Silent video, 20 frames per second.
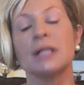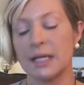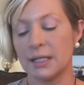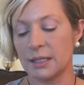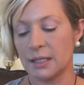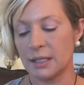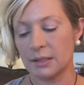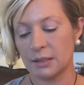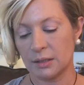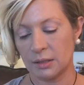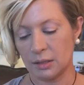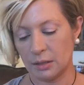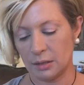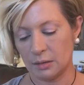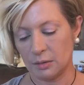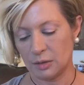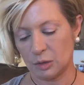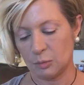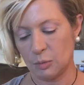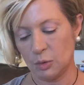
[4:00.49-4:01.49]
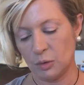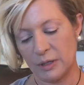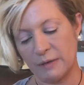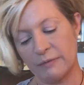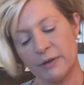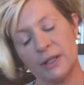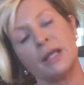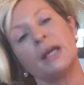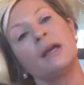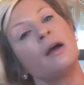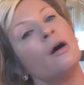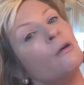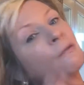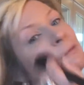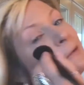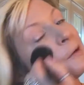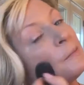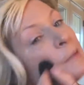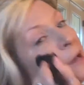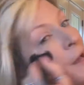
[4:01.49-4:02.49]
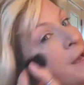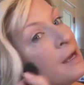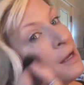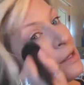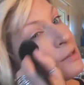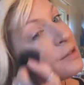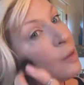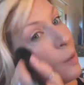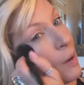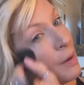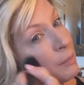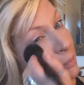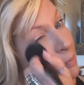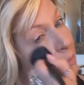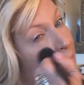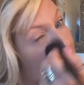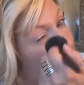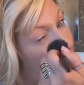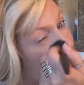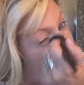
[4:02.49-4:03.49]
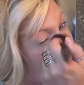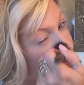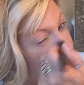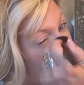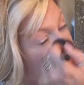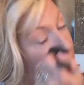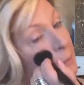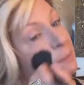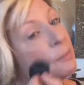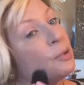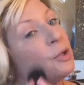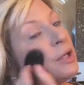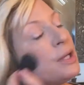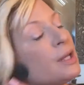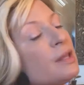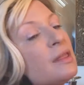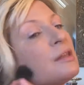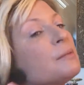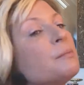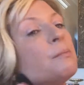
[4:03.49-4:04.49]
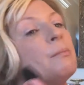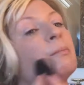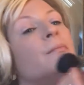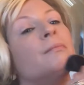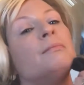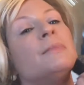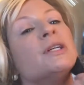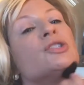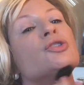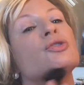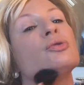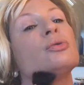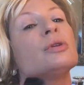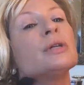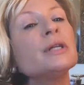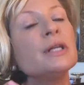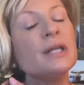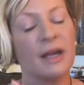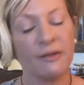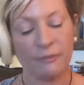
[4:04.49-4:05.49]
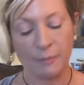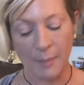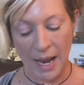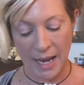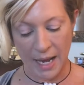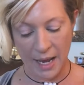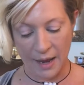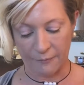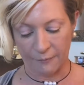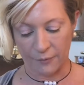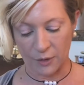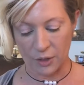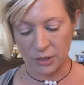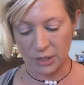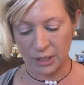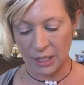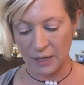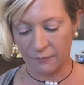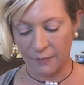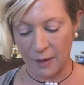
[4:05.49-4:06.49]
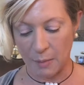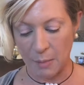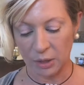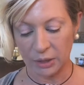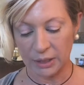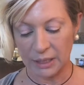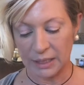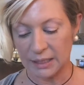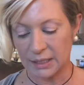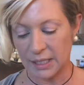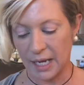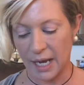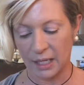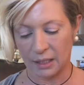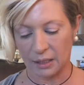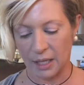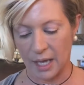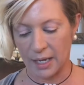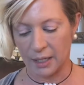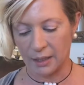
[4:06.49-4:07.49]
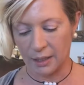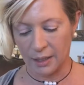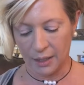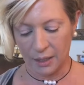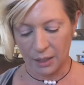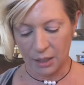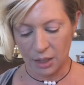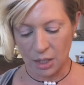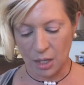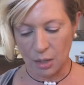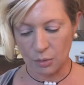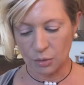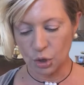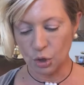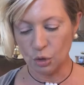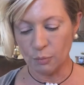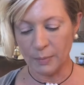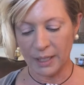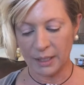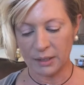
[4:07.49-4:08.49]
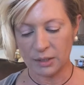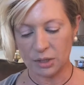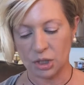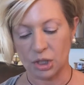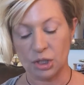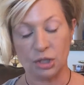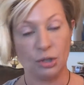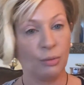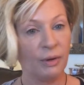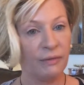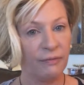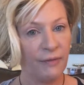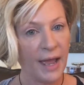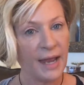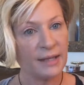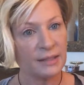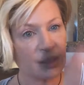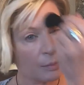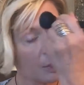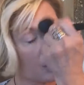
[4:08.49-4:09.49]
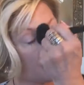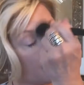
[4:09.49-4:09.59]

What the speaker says: like this to smooth everything over. So I'm basically putting the majority of my efforts, if I'm only going to take 2 minutes to do a face, I'm going